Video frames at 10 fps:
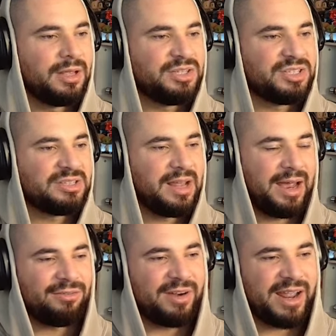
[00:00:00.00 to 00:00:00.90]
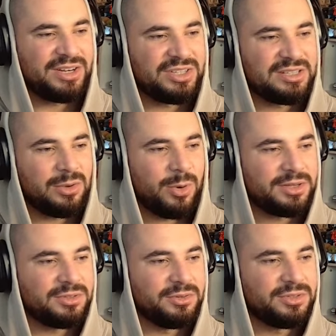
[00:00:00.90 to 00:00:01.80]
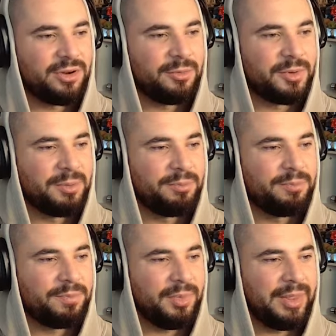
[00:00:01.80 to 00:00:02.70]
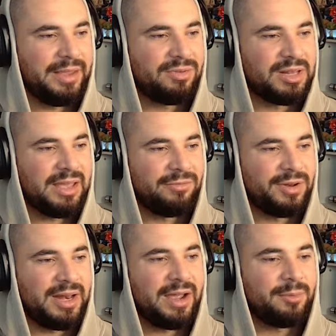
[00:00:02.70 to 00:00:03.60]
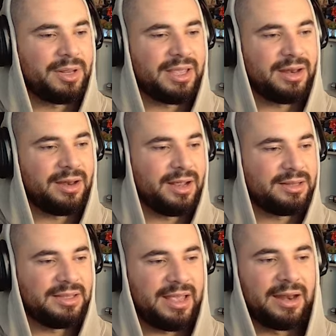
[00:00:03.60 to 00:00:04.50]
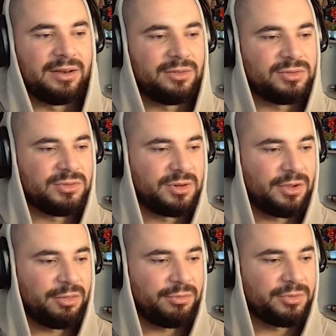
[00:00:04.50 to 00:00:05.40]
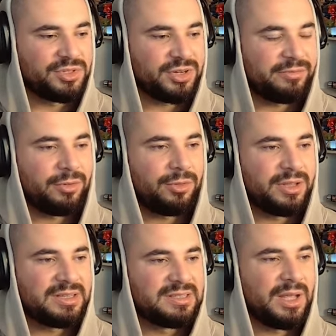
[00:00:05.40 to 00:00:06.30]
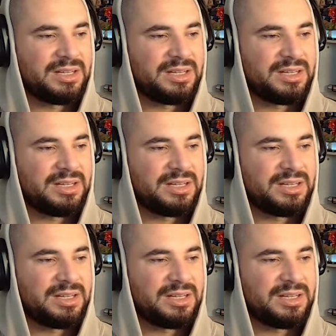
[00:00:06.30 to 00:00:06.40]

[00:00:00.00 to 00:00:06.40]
It just at range isn't quite as good, so I'm going to leave it there for now, but again at the end I'll sort of go through and shuffle all this.